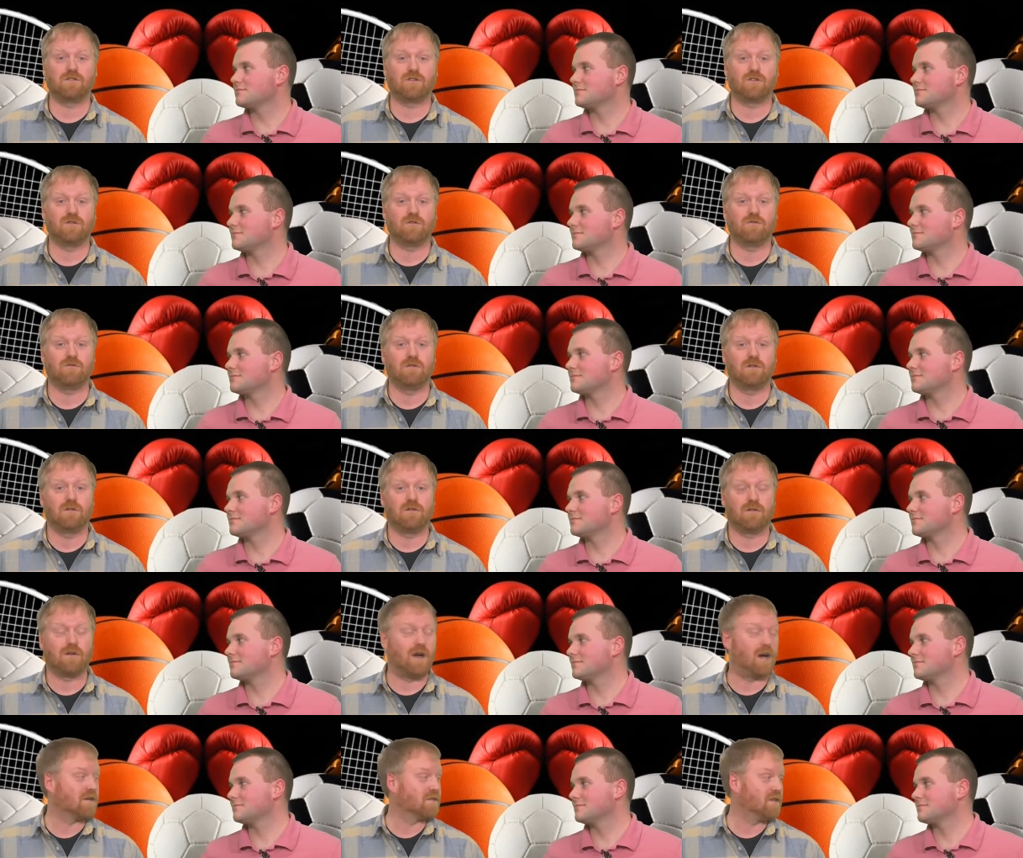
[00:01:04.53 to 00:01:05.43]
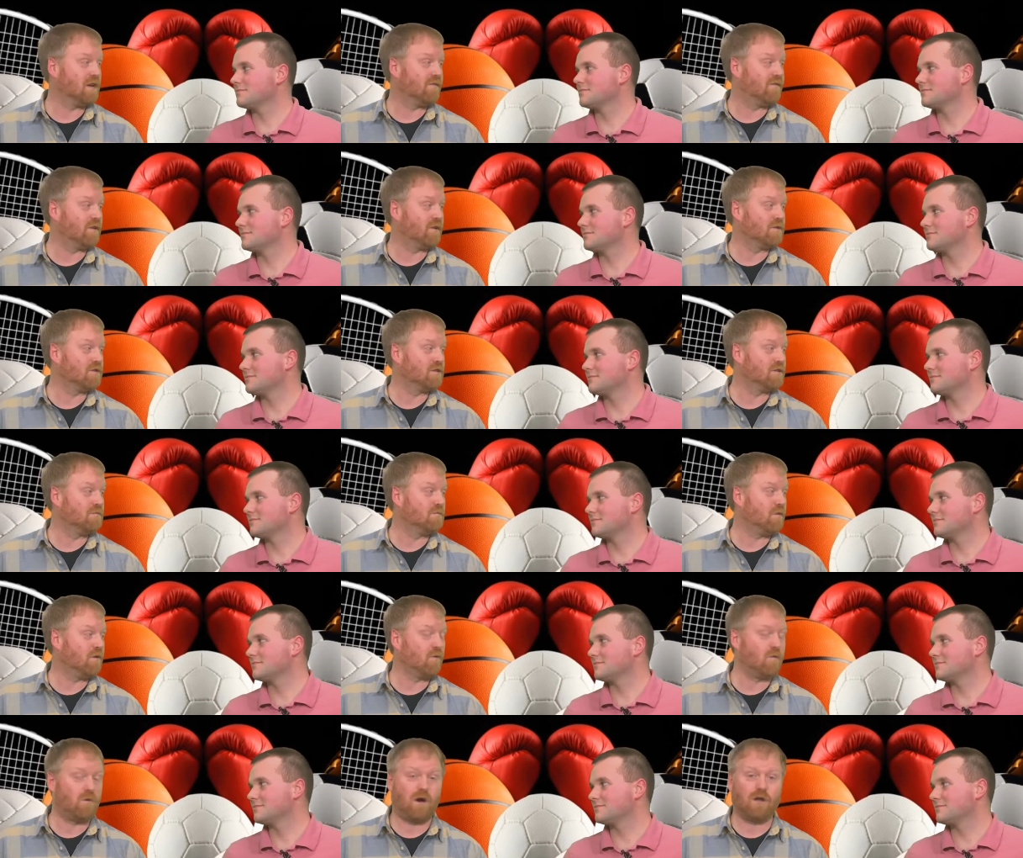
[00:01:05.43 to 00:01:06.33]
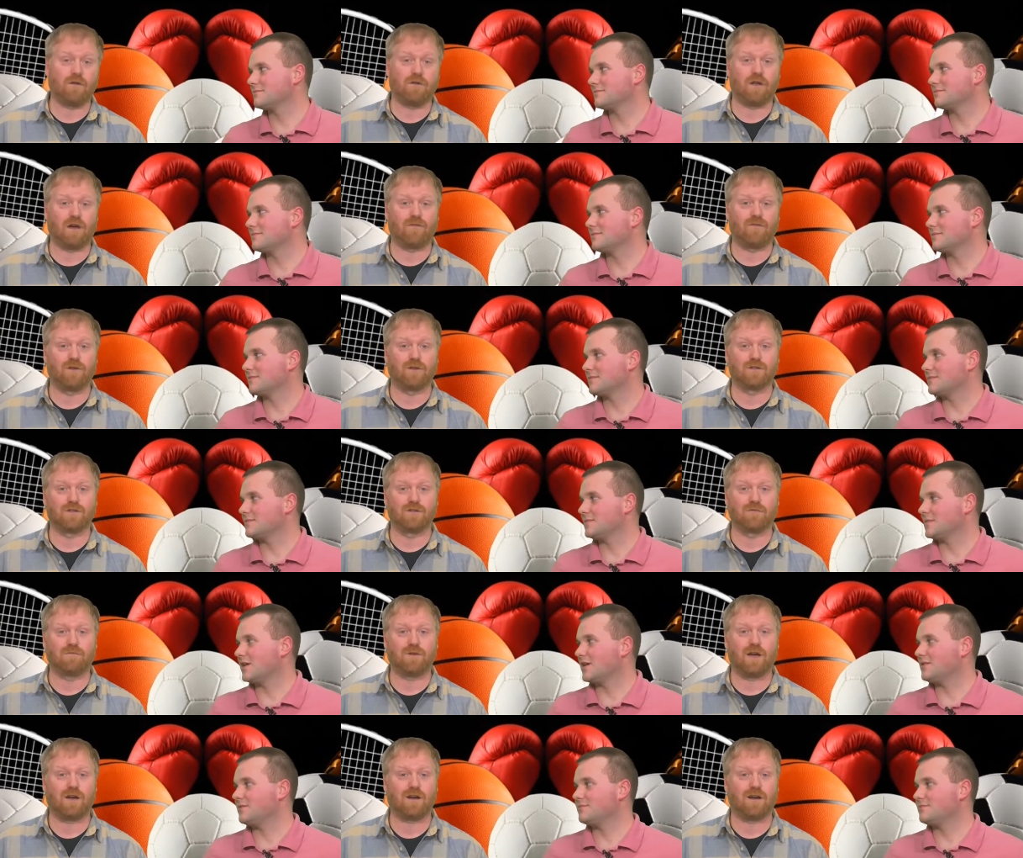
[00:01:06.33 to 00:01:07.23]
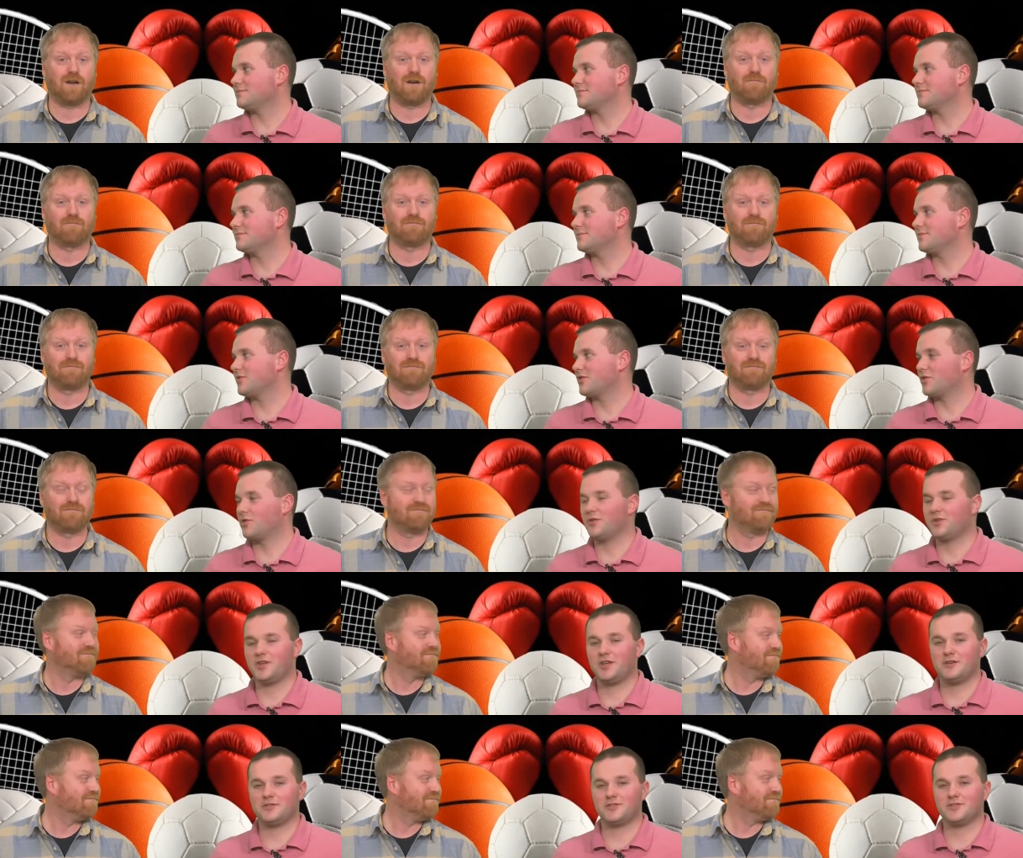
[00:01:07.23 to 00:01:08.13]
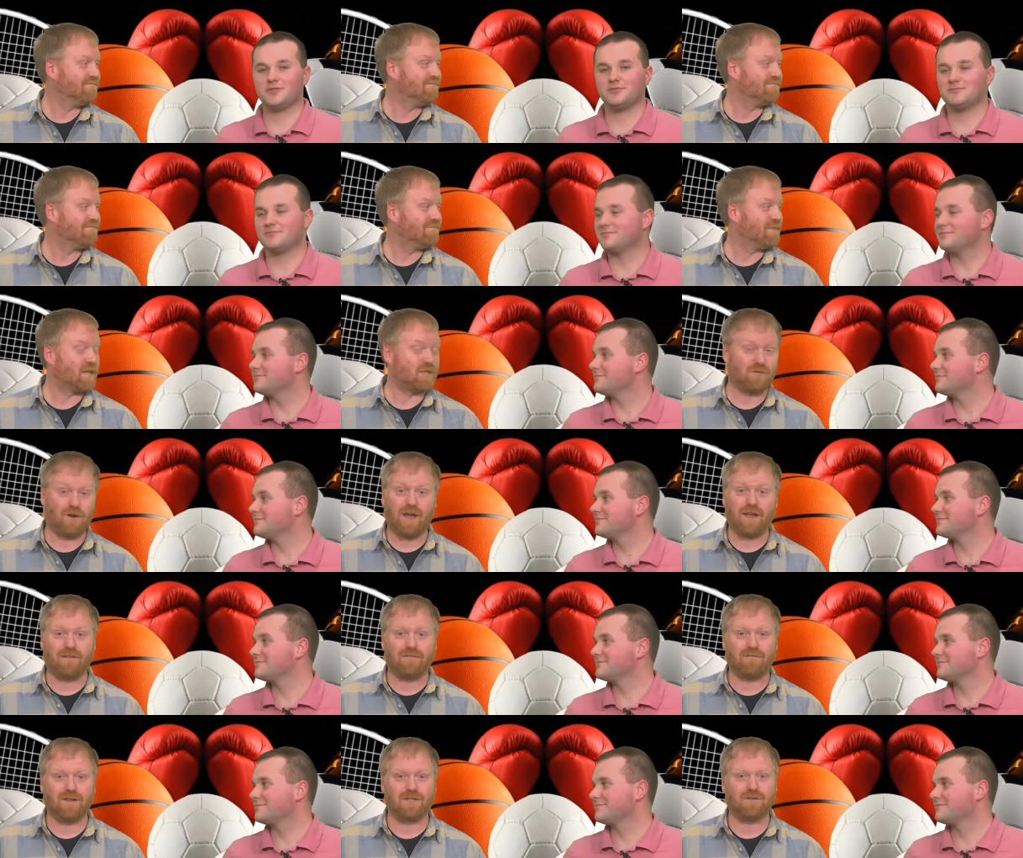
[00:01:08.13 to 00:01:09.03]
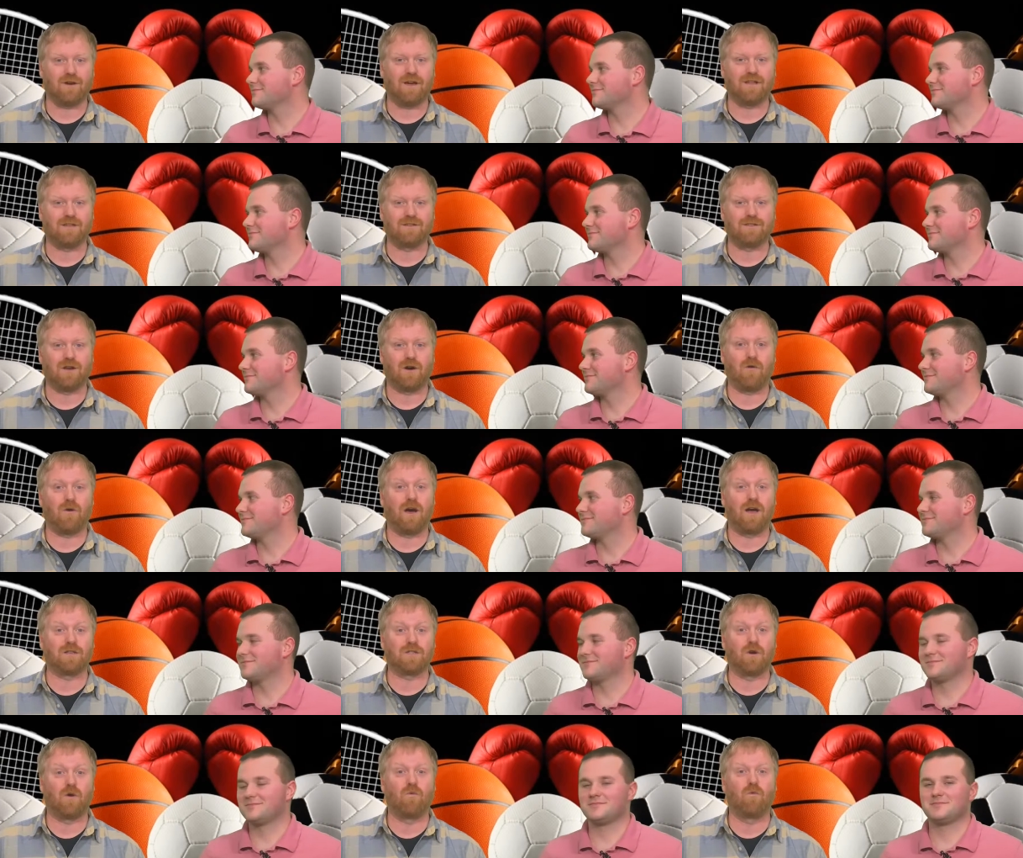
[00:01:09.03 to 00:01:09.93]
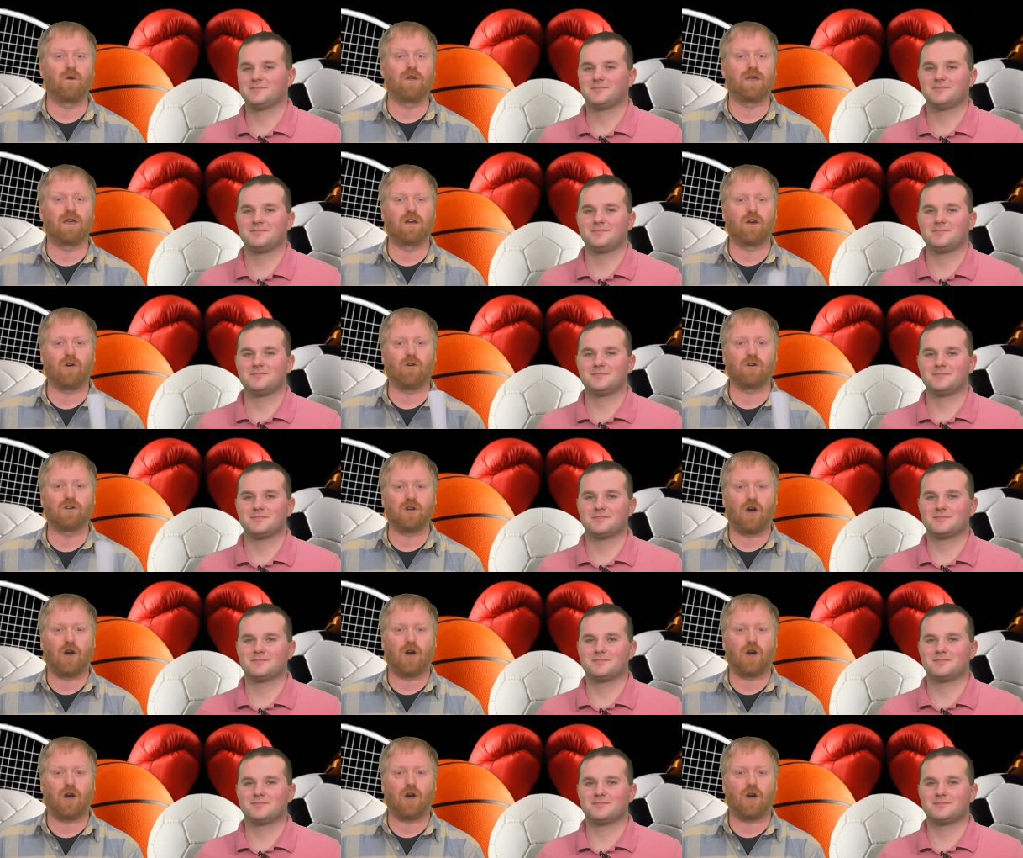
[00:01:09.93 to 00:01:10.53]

Speaker 1: to Soup or Waldo.VillageSoup.com yeah, for a whole year too. That's right. That's right. So uh, so we encourage